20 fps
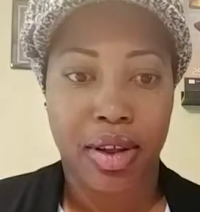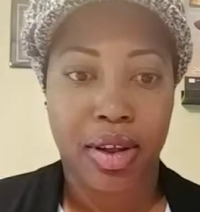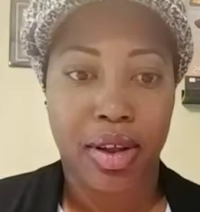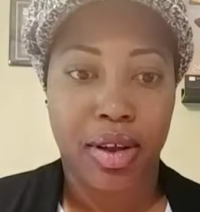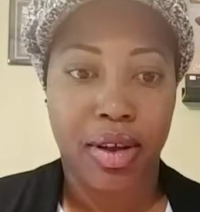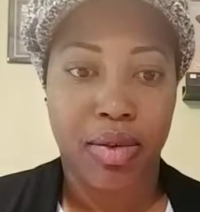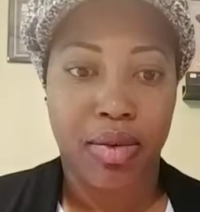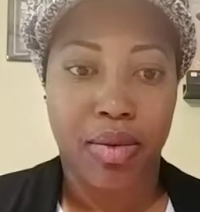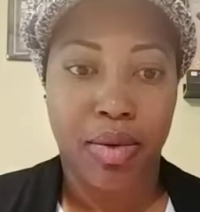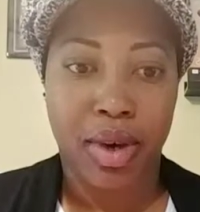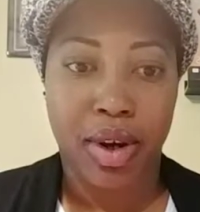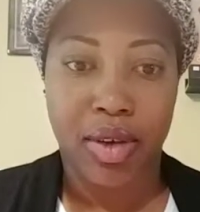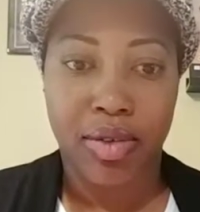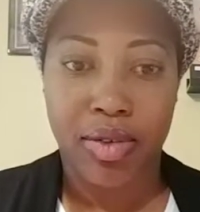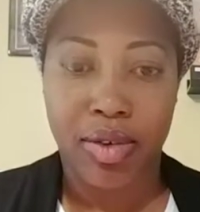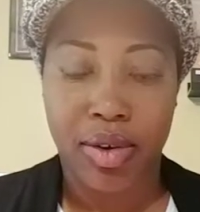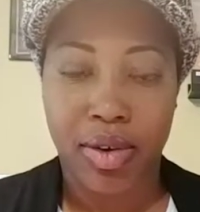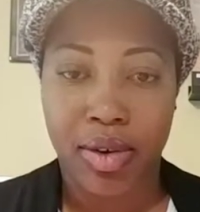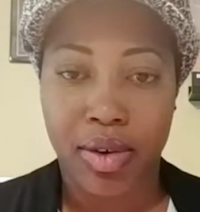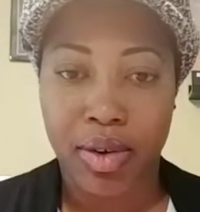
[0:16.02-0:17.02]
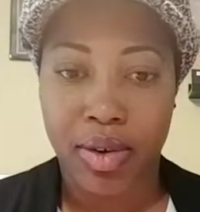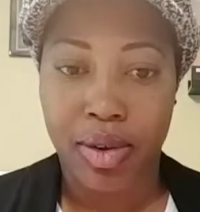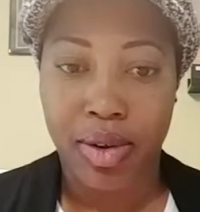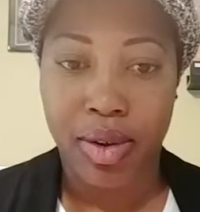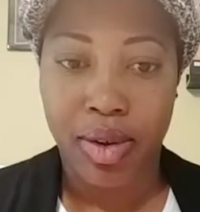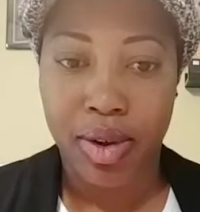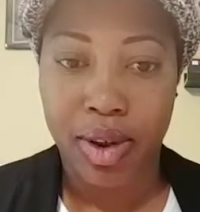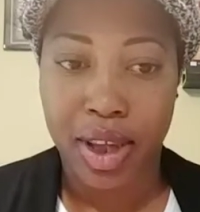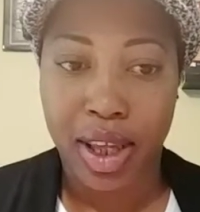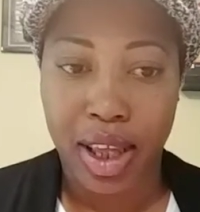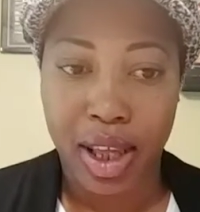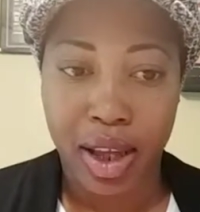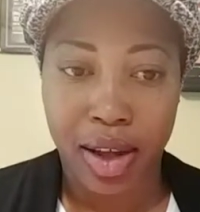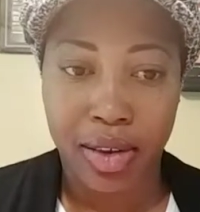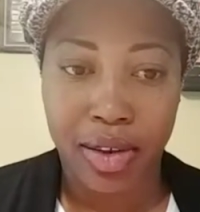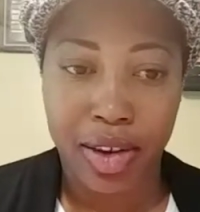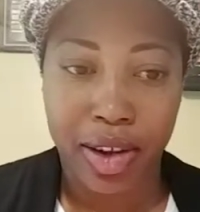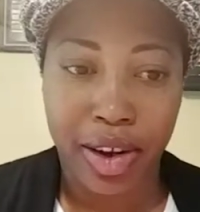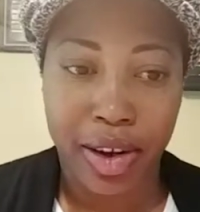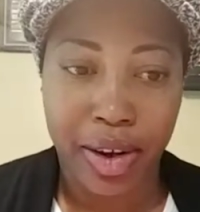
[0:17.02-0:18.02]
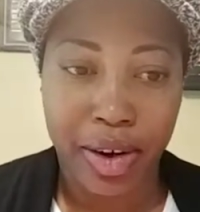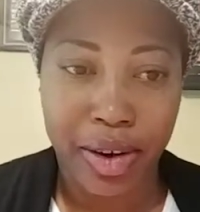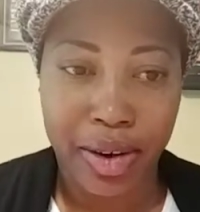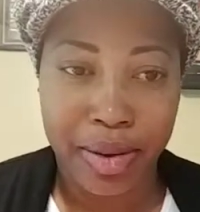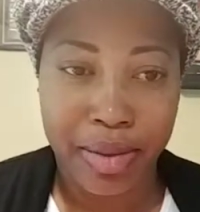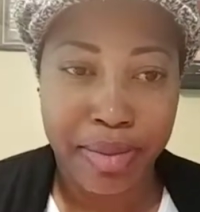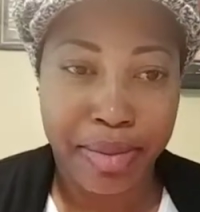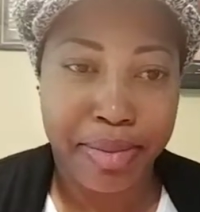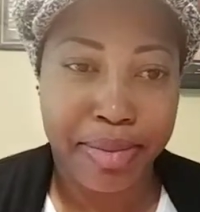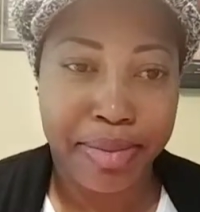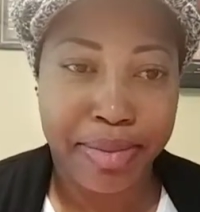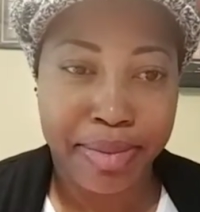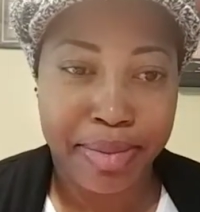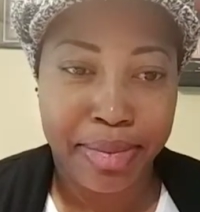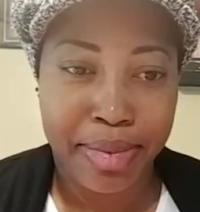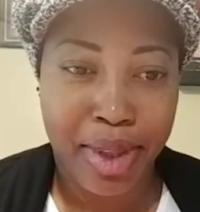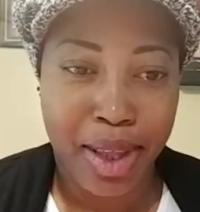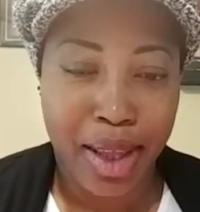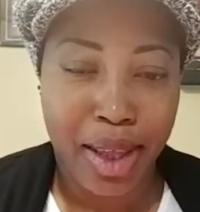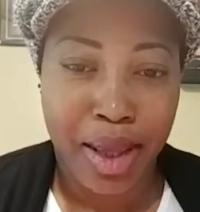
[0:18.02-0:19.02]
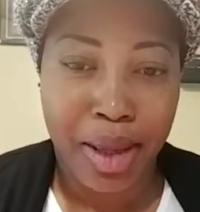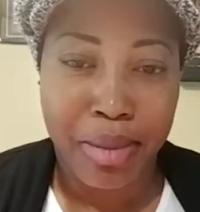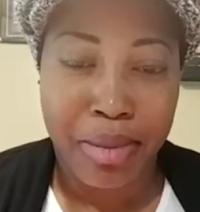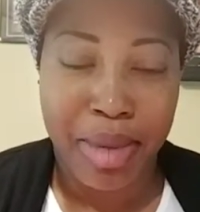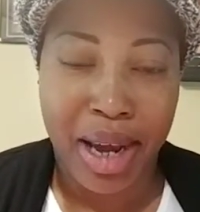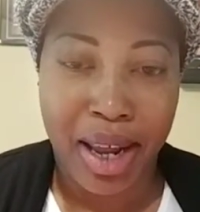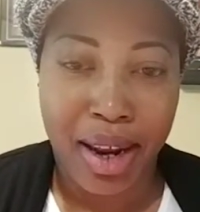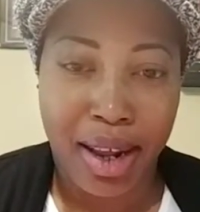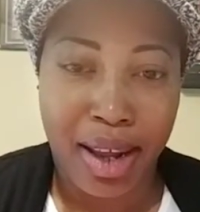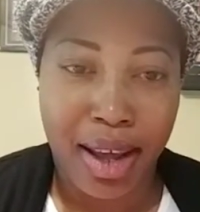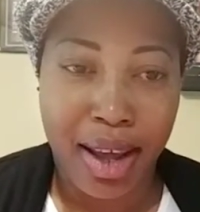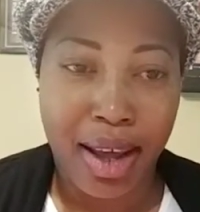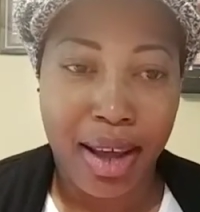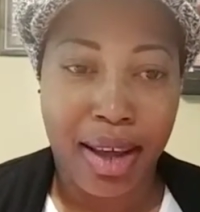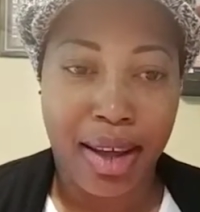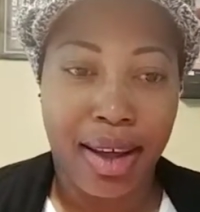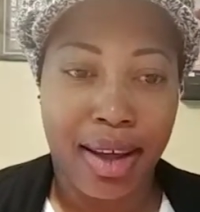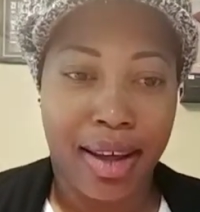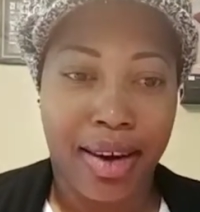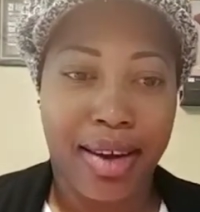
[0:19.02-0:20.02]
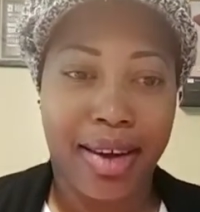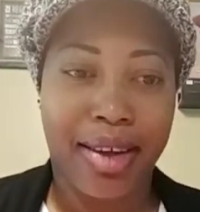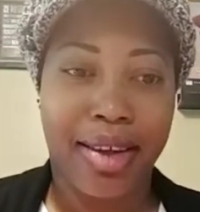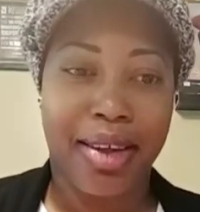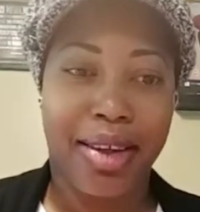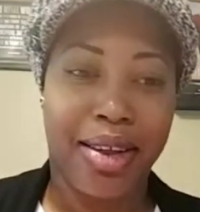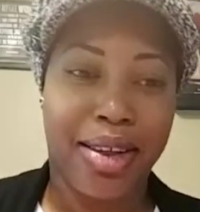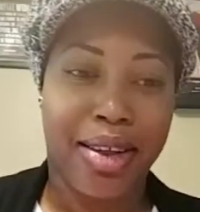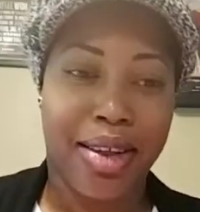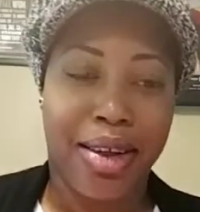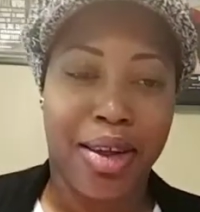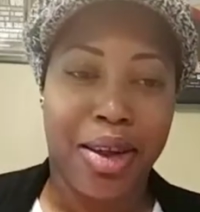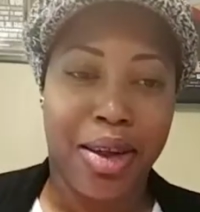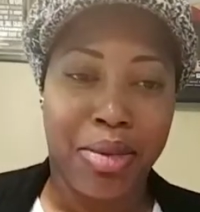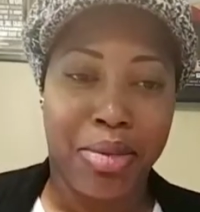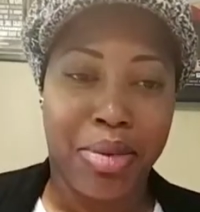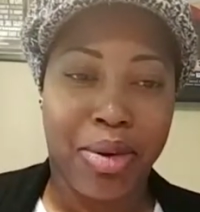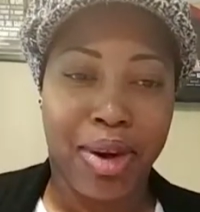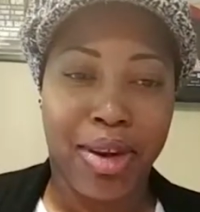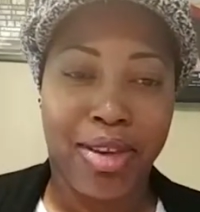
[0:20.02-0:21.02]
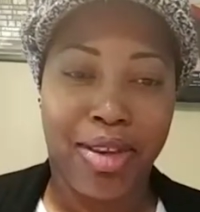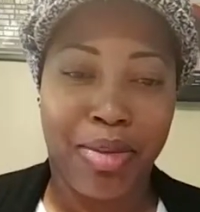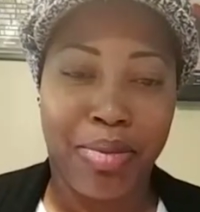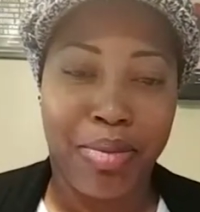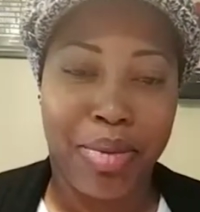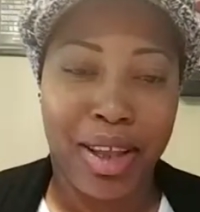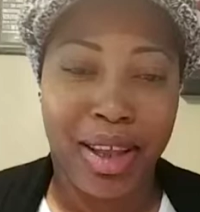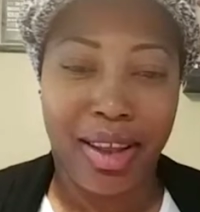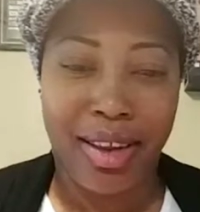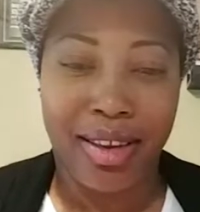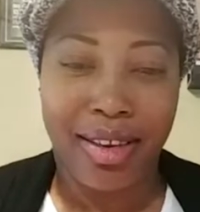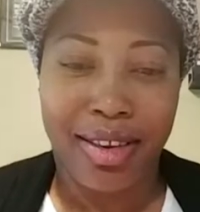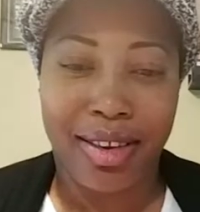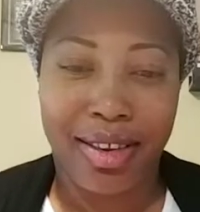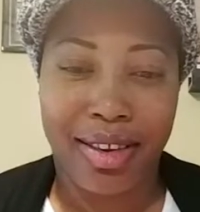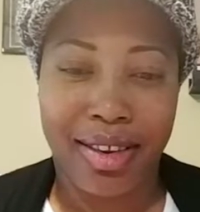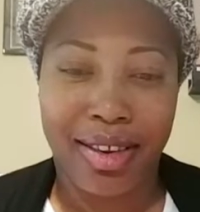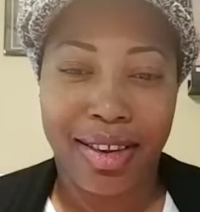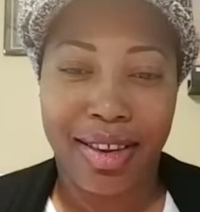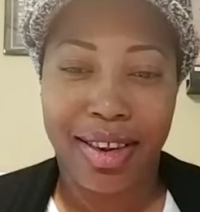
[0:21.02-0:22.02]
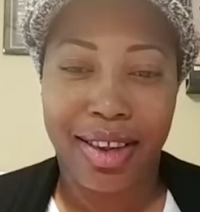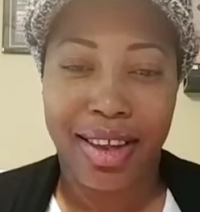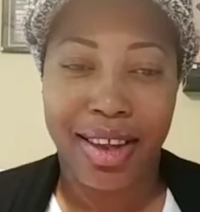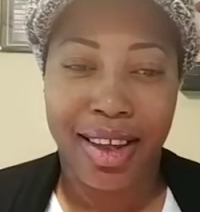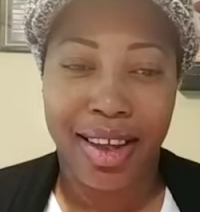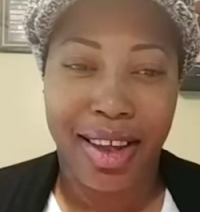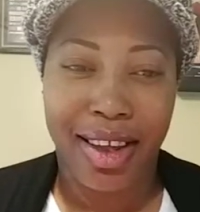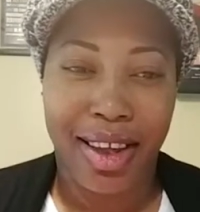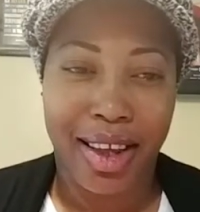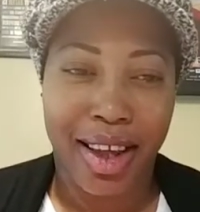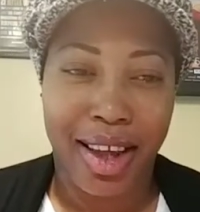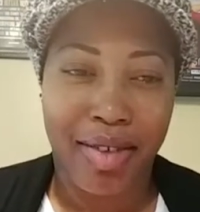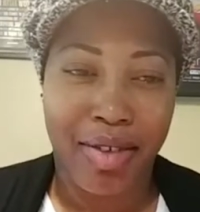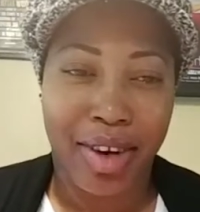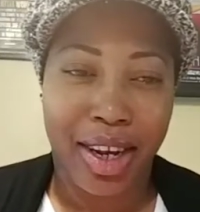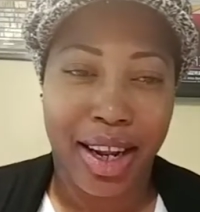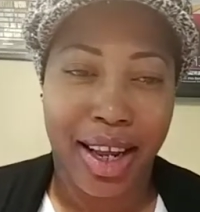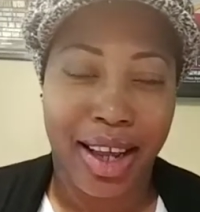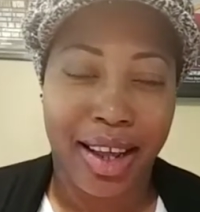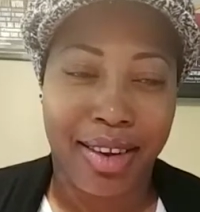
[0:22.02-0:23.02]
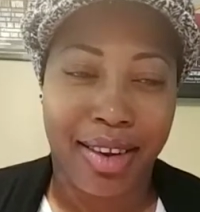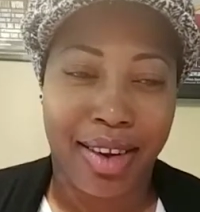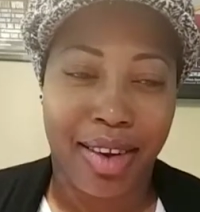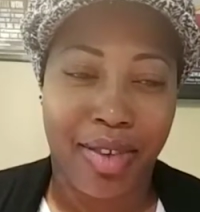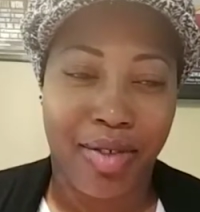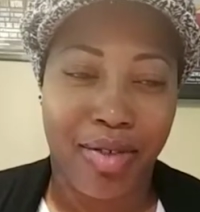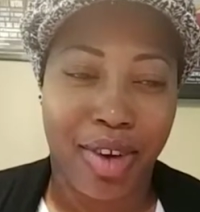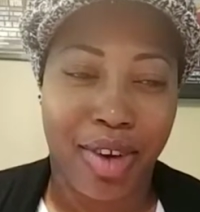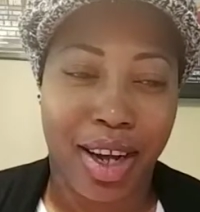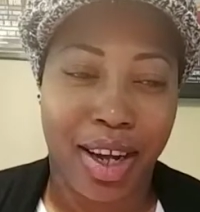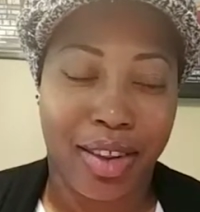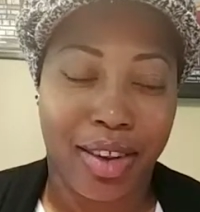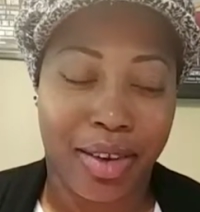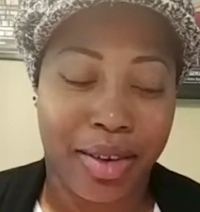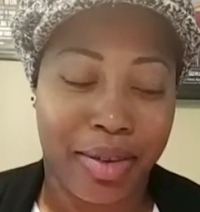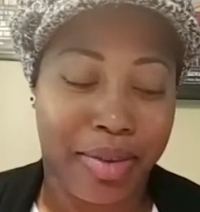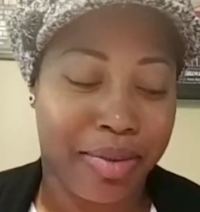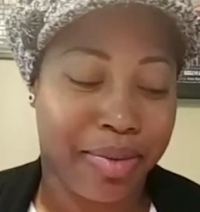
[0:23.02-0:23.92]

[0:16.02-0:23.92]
Wonderful counselor, mighty God, Prince of Peace, everlasting Father.